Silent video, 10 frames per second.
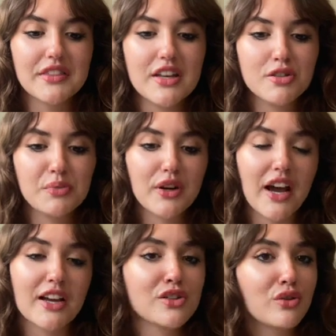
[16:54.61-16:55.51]
This book I
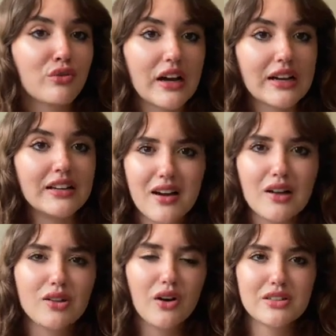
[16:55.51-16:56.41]
actually read a
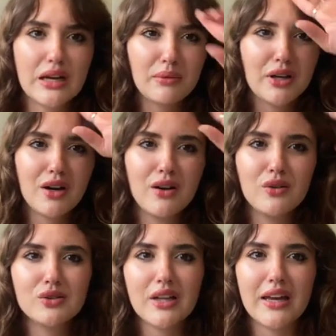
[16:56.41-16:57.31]
long time
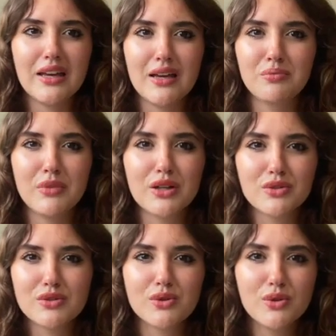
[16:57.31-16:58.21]
ago, like in middle
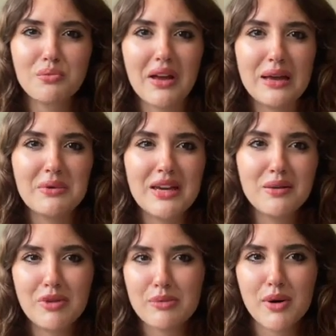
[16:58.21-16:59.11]
school maybe.
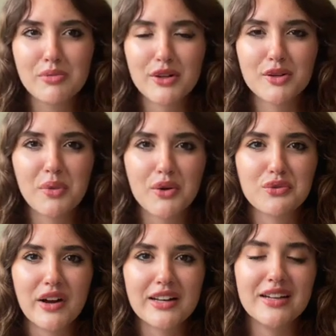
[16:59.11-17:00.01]
Me and my brother both
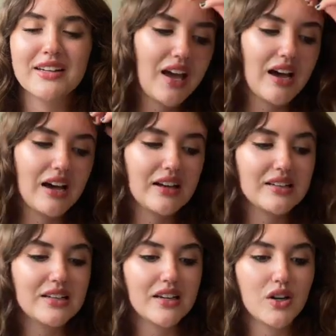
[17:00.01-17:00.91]
read it
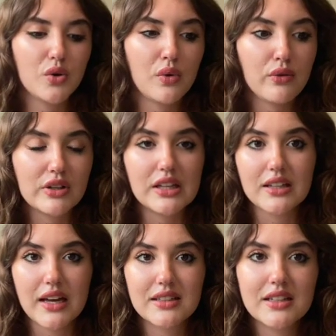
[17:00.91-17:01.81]
and we really
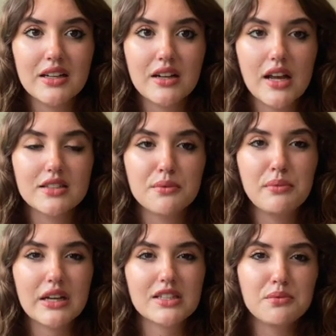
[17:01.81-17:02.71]
liked it. It's a
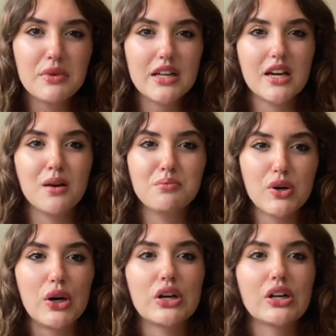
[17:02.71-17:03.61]
mixed media
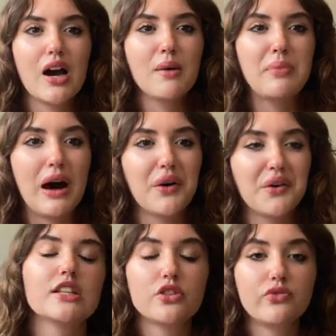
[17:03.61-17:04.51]
book
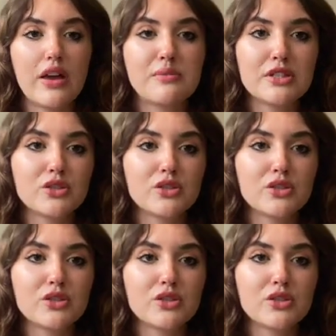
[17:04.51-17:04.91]
about this famous